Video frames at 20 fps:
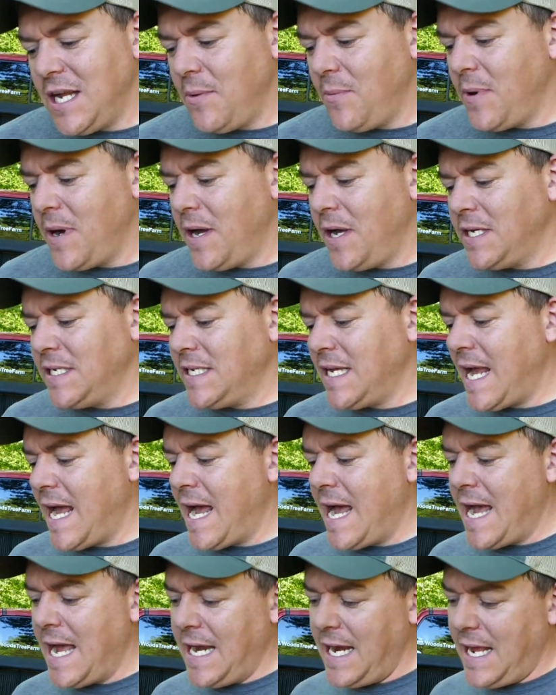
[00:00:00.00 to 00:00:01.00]
It was
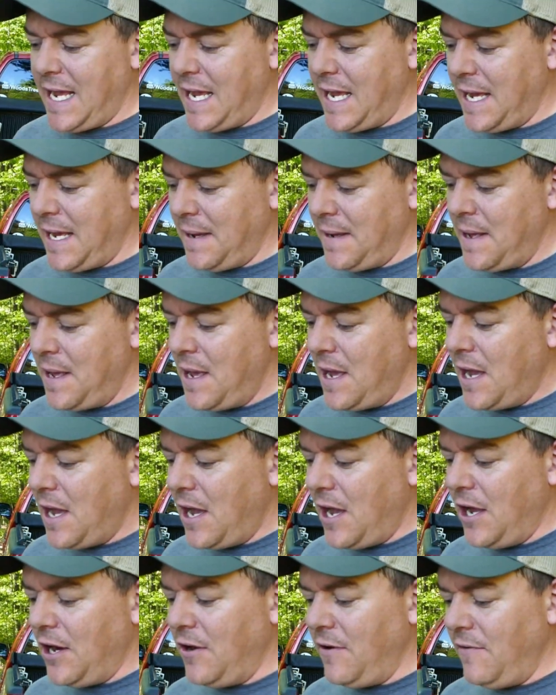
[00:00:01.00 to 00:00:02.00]
at uh,
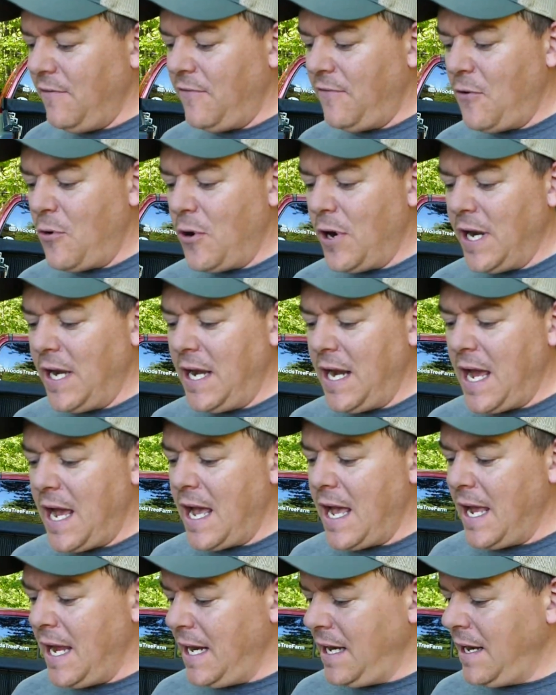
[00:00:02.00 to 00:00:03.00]
one hundred
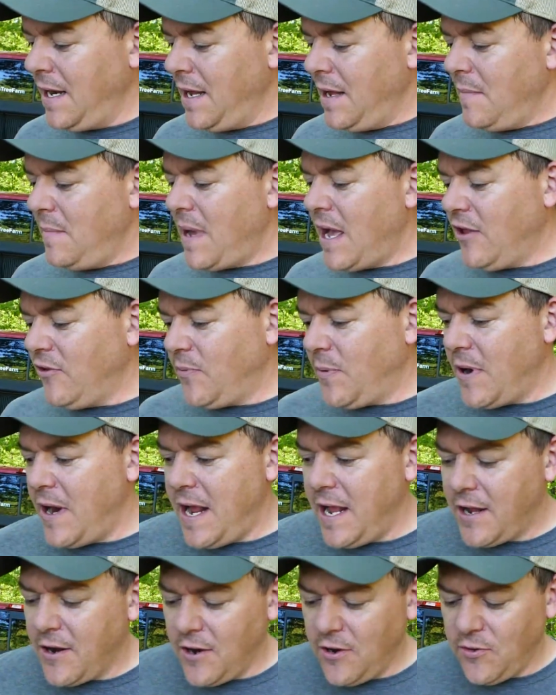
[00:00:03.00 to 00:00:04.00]
forty-nine pounds per
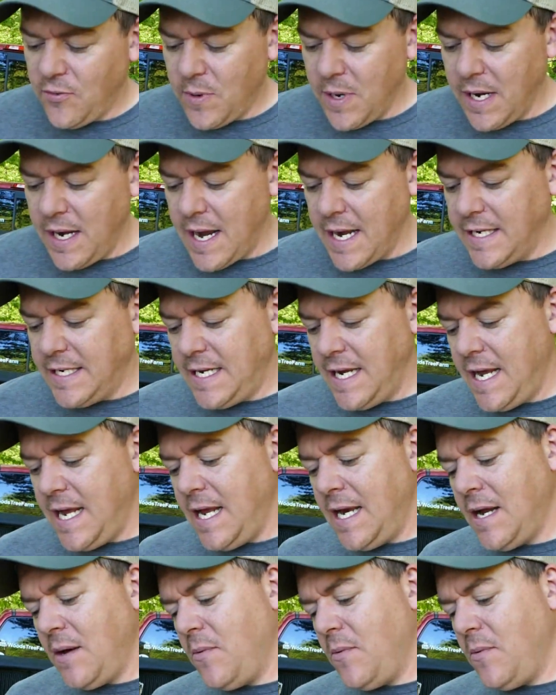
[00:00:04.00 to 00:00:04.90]
acre in twenty nineteen,